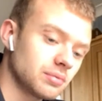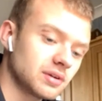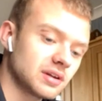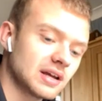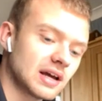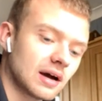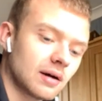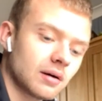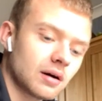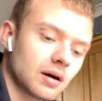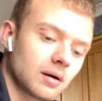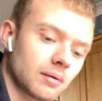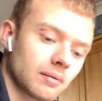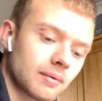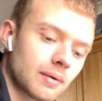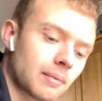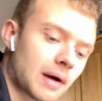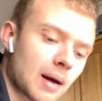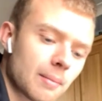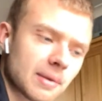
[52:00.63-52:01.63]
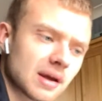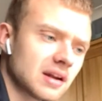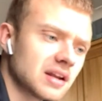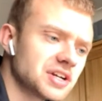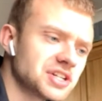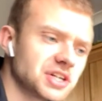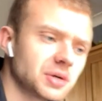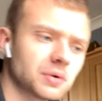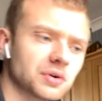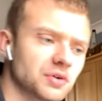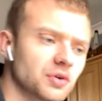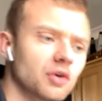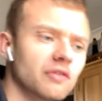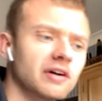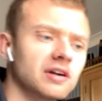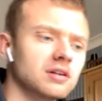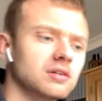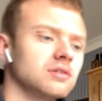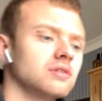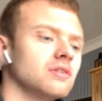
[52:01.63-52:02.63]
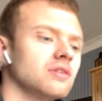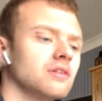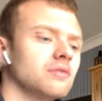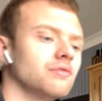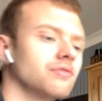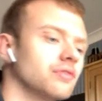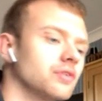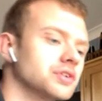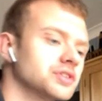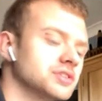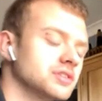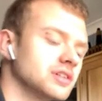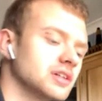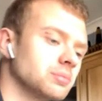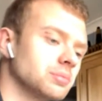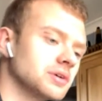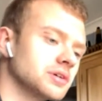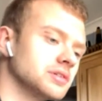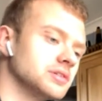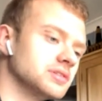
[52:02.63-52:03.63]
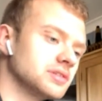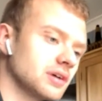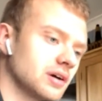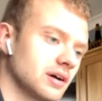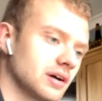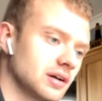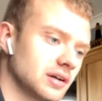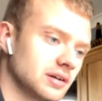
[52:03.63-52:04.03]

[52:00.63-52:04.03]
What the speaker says: Yeah, there might be an issue on your end, unfortunately, because